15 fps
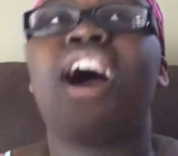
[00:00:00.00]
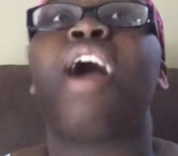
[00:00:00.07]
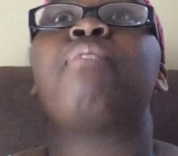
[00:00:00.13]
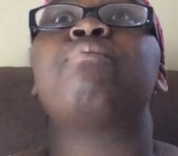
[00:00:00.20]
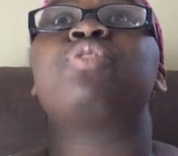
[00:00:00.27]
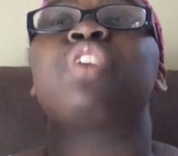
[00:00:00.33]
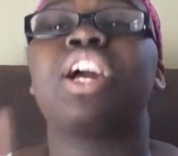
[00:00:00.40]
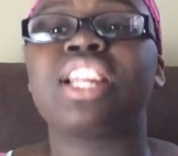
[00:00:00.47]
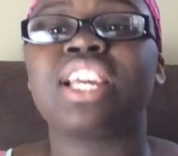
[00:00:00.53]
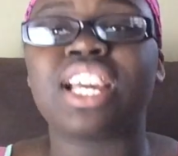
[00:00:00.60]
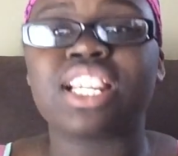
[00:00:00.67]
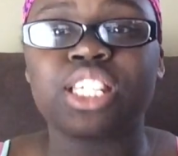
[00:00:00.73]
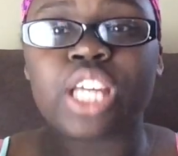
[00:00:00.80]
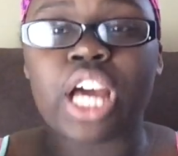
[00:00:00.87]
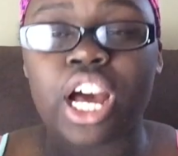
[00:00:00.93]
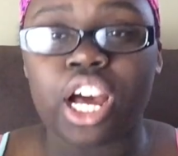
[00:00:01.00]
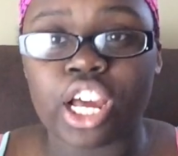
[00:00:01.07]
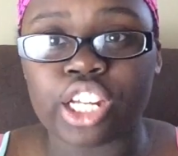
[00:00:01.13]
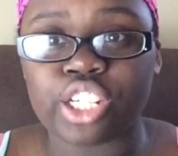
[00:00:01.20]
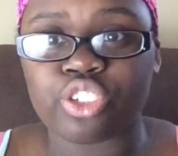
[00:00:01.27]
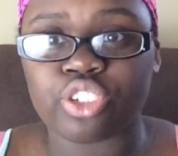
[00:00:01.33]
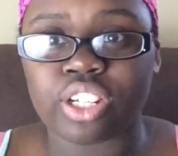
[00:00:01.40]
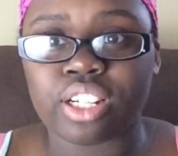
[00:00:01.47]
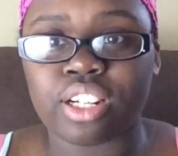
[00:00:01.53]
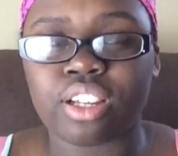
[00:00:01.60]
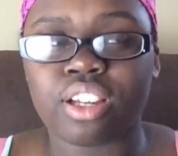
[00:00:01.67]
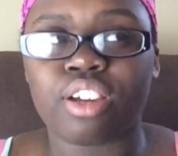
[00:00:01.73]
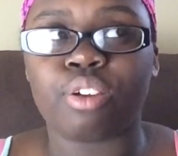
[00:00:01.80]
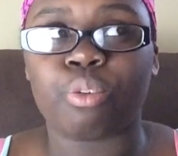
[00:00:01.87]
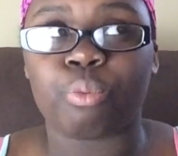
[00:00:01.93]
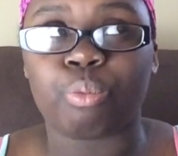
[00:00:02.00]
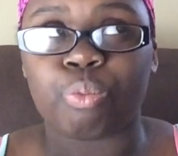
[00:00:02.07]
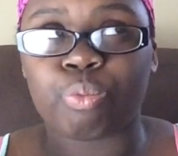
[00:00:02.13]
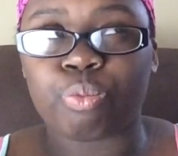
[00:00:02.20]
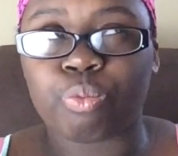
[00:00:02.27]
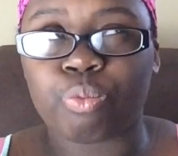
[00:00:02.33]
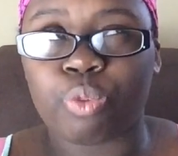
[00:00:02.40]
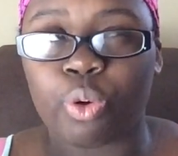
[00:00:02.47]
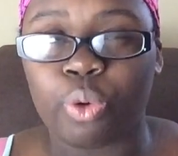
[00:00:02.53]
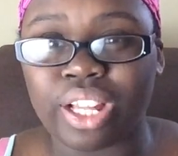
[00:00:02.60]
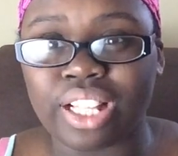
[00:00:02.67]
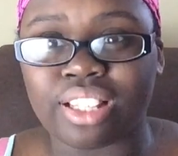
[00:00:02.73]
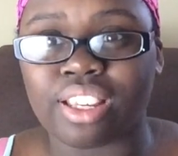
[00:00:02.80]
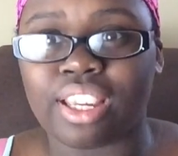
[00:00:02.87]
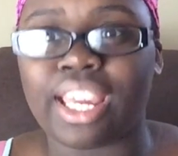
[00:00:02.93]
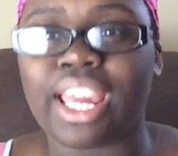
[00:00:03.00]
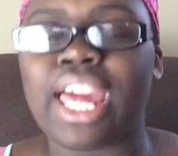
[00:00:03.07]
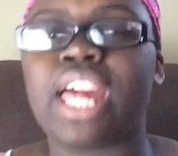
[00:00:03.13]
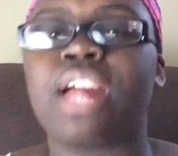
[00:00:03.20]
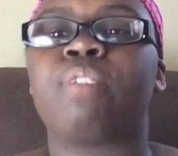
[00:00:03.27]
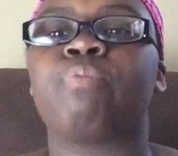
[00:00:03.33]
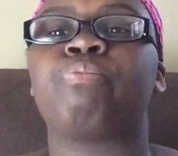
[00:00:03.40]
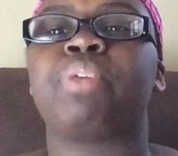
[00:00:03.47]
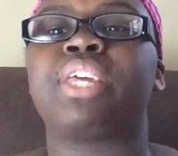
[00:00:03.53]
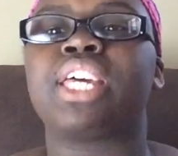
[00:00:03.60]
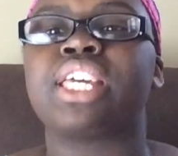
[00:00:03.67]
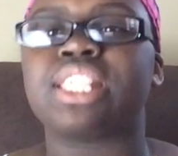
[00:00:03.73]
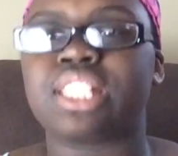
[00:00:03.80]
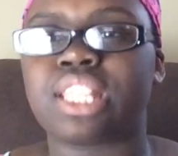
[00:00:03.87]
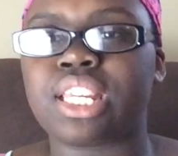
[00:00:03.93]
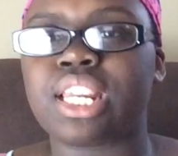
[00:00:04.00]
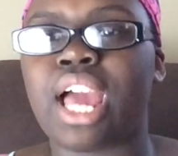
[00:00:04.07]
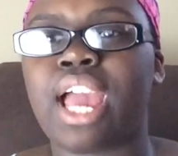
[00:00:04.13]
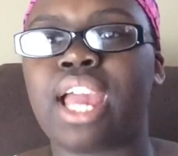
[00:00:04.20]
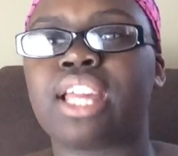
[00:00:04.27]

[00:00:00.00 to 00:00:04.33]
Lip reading: I'm trying to get to 100 quickly, because then